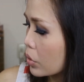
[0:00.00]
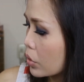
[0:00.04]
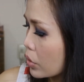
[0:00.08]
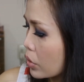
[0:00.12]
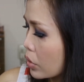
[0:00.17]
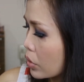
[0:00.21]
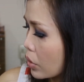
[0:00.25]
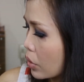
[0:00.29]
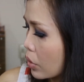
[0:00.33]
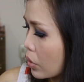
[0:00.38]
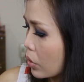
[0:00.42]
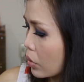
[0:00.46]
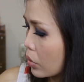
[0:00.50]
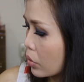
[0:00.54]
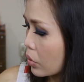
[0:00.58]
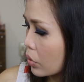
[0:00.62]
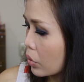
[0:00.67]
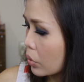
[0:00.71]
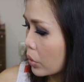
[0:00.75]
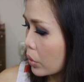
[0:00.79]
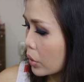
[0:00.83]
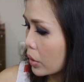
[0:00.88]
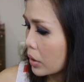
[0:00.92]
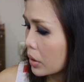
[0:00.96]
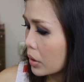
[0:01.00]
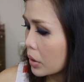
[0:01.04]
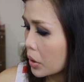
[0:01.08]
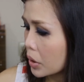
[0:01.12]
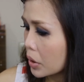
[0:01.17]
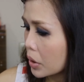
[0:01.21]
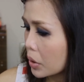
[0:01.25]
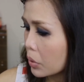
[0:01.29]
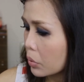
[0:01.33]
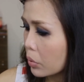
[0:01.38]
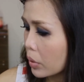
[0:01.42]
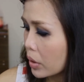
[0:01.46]
So
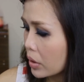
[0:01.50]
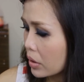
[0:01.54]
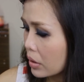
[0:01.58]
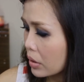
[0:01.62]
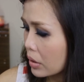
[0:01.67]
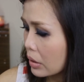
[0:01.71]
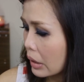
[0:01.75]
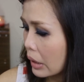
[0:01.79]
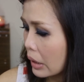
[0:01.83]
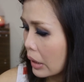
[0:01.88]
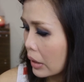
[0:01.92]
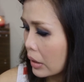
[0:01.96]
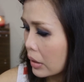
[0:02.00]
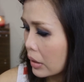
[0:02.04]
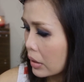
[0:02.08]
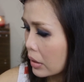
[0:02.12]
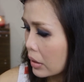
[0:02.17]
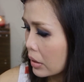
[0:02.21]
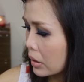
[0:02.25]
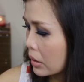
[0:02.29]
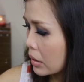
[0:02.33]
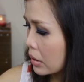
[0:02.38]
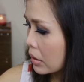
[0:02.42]
yeah, what's next?